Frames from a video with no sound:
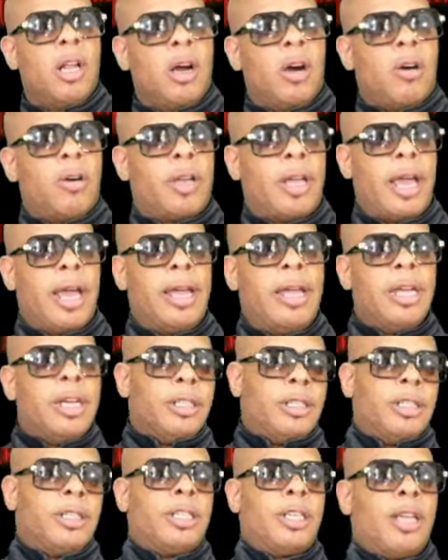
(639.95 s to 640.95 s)
Okay,
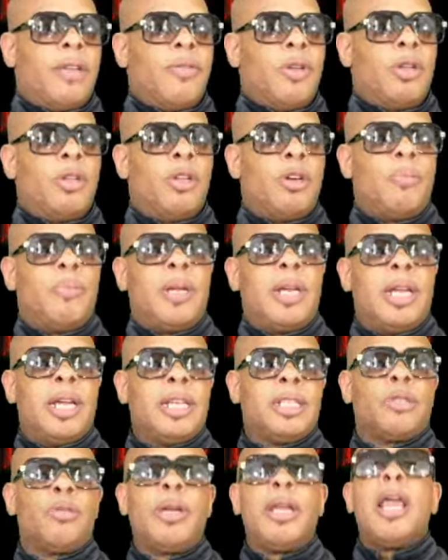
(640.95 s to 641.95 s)
just to give you a little bit of
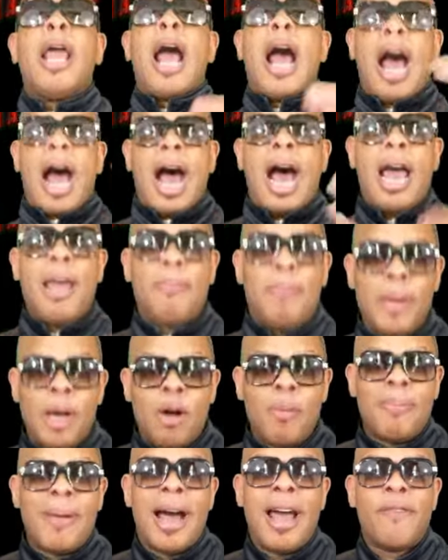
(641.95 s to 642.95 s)
history, I
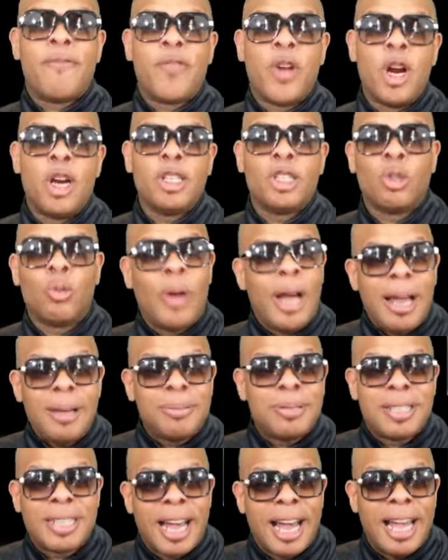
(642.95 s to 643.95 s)
built my first
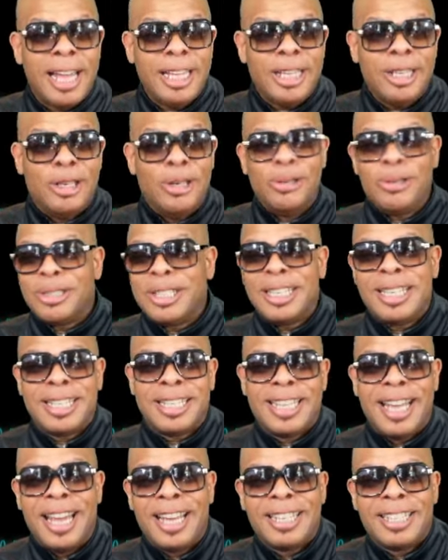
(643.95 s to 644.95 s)
website using the
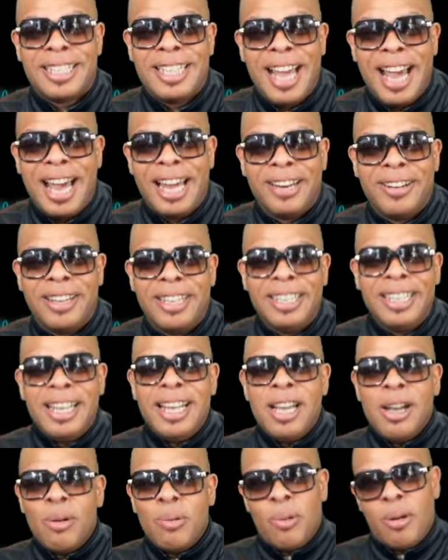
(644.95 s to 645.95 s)
Sega Saturn
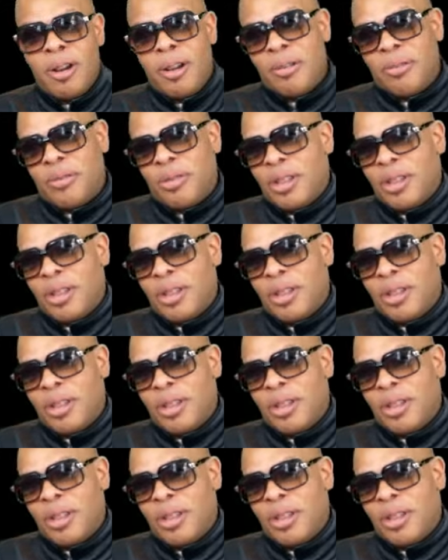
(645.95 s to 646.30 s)
with